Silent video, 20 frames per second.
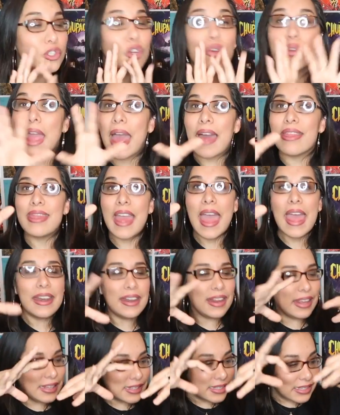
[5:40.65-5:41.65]
So yeah,
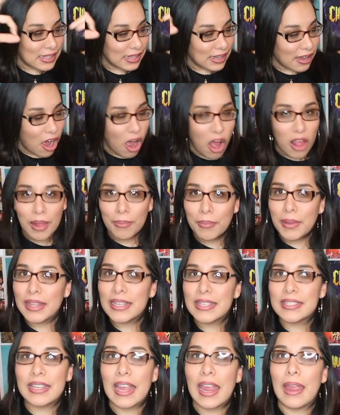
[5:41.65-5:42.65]
that is all I'm
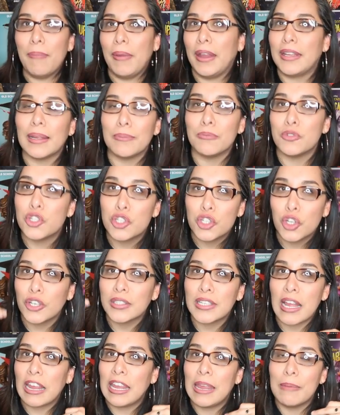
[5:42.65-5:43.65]
gonna say because I'm
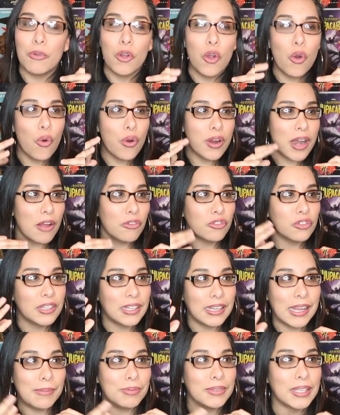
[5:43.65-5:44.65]
sure as I keep going
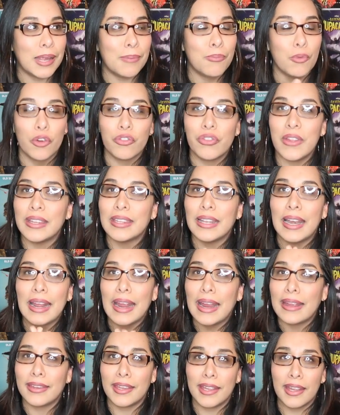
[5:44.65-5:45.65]
I'll keep saying more things and
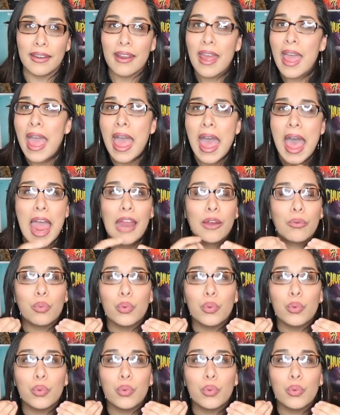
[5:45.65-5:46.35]
like I said I